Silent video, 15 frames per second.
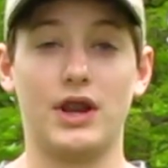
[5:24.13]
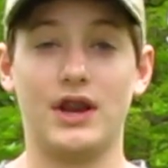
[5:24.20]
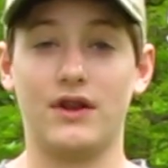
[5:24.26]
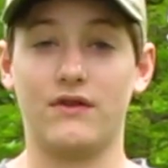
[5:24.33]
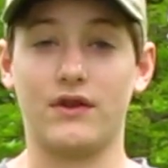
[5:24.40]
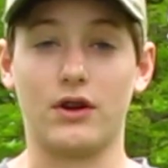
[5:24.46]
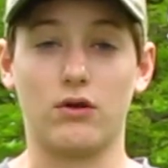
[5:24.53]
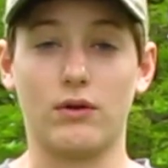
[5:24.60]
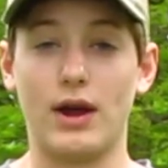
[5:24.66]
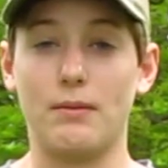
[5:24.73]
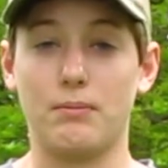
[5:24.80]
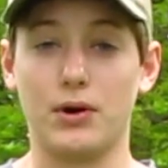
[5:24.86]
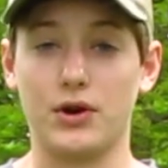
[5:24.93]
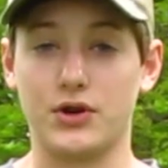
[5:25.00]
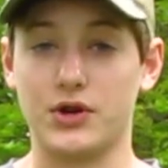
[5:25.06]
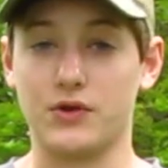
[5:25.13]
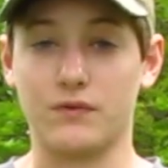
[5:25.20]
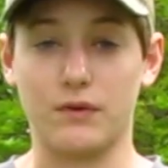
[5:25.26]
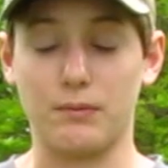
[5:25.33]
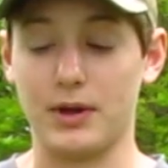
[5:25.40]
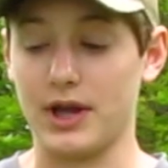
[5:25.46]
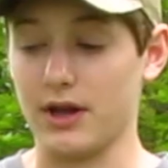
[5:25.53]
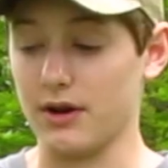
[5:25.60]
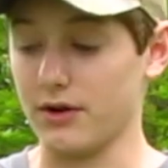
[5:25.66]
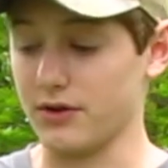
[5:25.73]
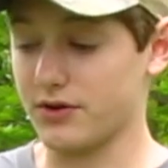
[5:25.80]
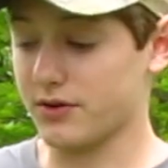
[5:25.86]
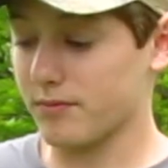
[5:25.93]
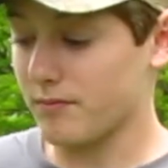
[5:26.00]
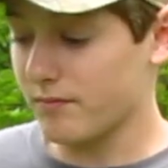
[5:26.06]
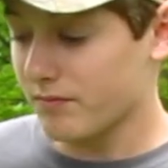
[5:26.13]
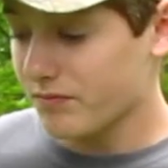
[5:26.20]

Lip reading: It is a great purchase for beginners